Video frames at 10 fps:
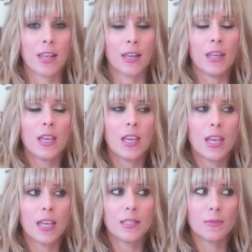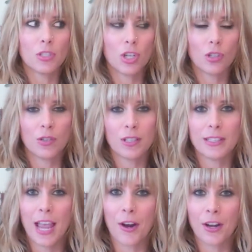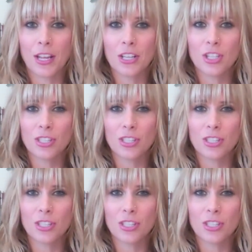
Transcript: and it's Children's Heritage.